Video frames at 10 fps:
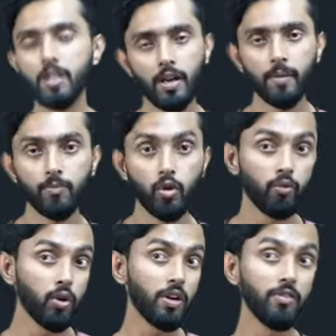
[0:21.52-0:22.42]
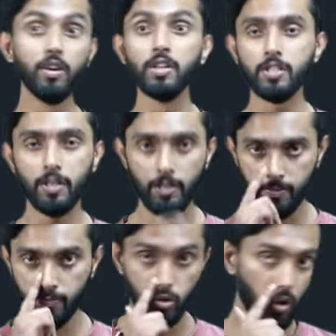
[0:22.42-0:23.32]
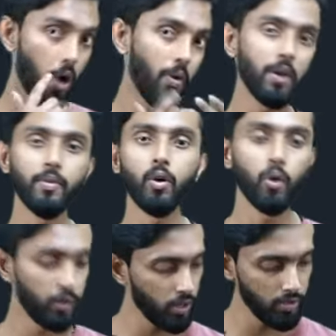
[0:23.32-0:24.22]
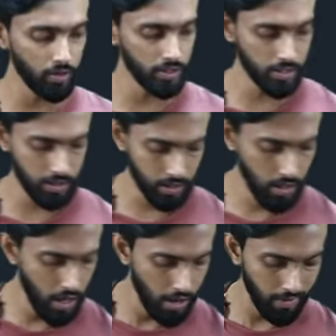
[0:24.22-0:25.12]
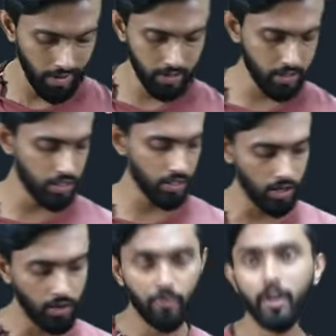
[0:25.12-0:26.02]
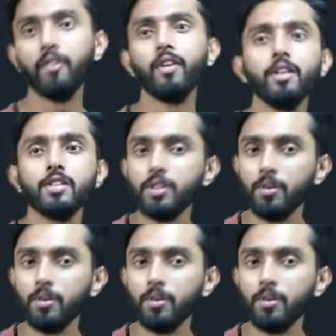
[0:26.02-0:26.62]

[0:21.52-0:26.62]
this array, you have to reverse it. So how are we going to reverse it? Well, it's uh, very, very